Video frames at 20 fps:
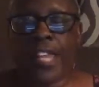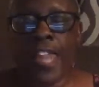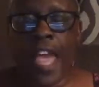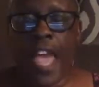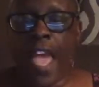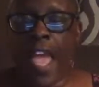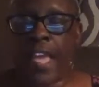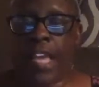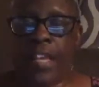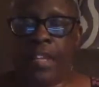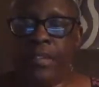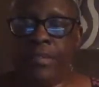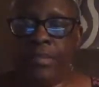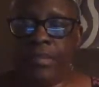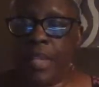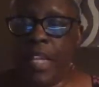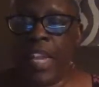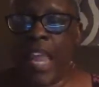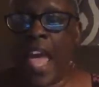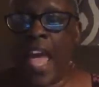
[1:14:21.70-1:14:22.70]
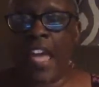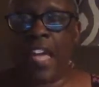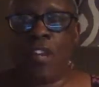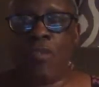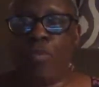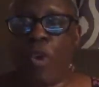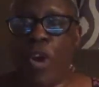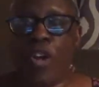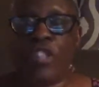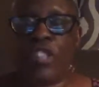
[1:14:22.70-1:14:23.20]
lagging.
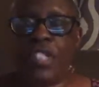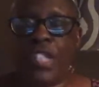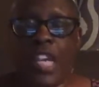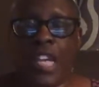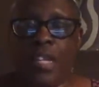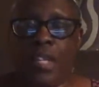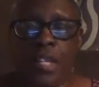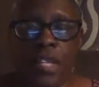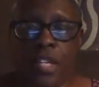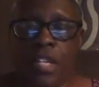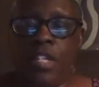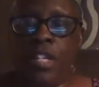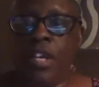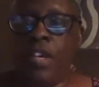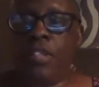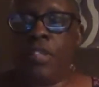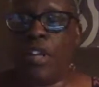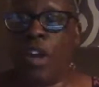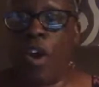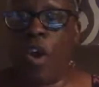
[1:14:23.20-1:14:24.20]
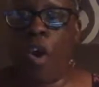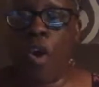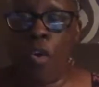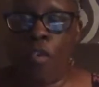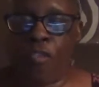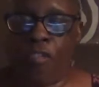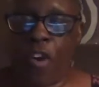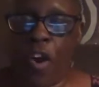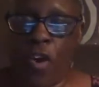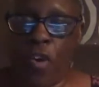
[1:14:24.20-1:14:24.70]
Lagging worse than the
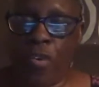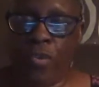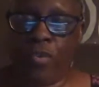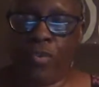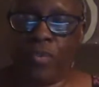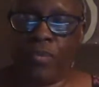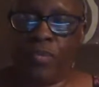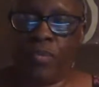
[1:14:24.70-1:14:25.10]
old phone.